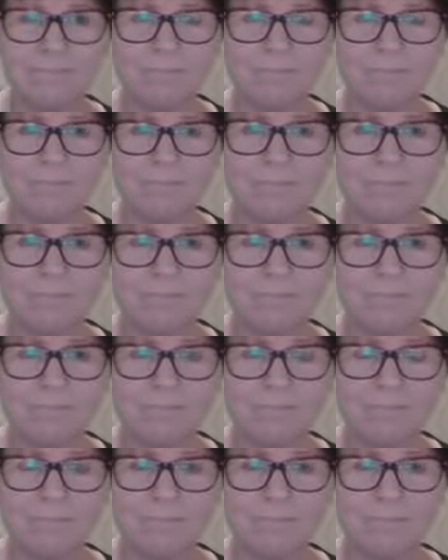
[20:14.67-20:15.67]

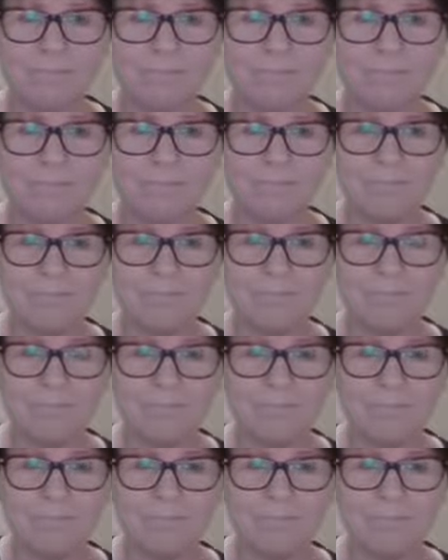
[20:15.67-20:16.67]

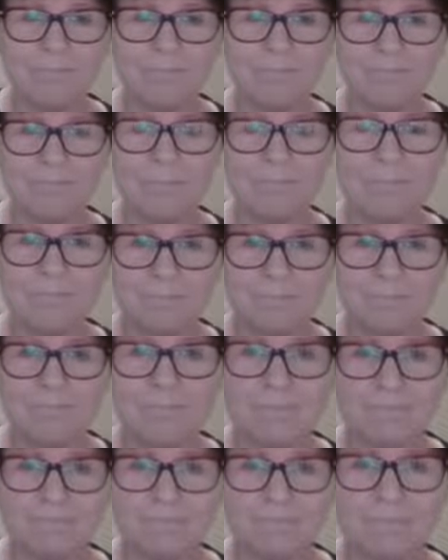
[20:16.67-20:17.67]

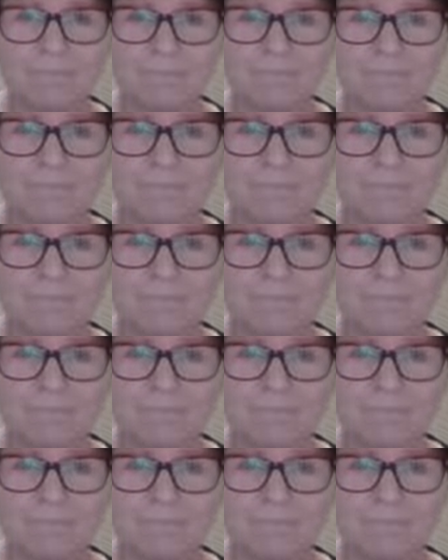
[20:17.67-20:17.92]
This person isn't speaking.